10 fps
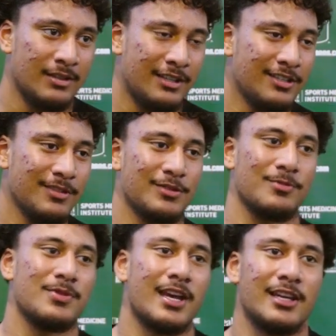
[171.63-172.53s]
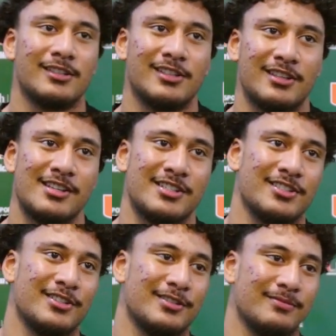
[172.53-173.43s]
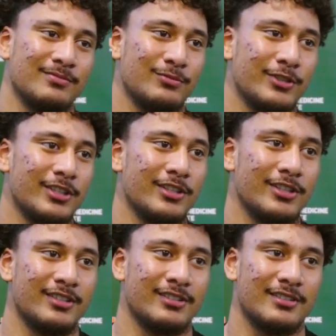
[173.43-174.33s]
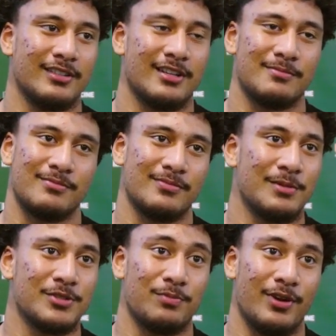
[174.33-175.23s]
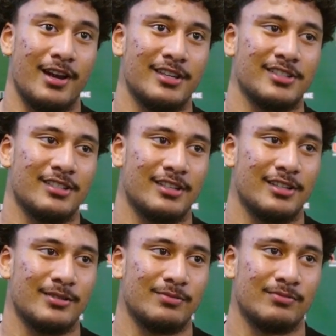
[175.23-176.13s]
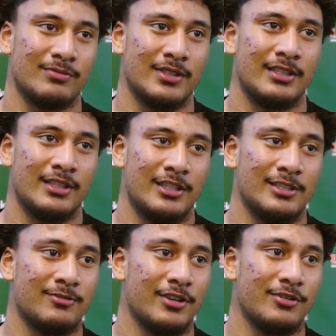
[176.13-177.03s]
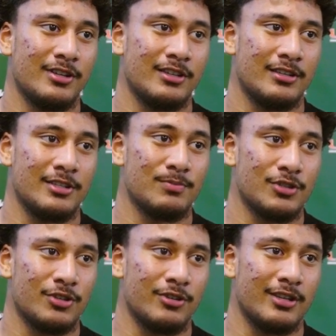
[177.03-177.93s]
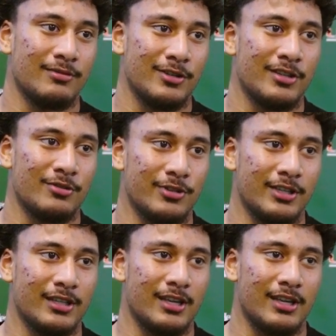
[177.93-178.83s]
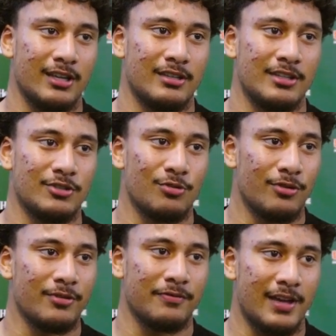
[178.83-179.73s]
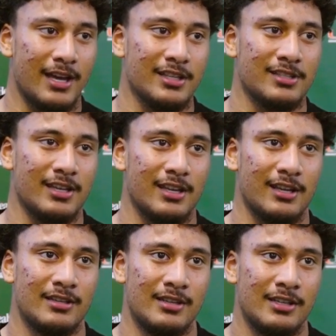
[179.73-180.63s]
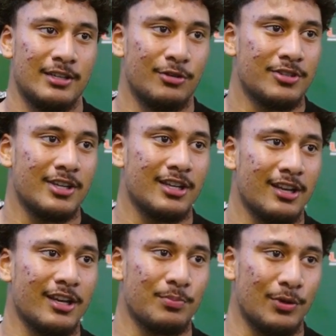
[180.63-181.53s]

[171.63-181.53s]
He seems to be handling this really good. I'm surprised. He's maturing really quick and he's growing fast, and you know, he's thinking like a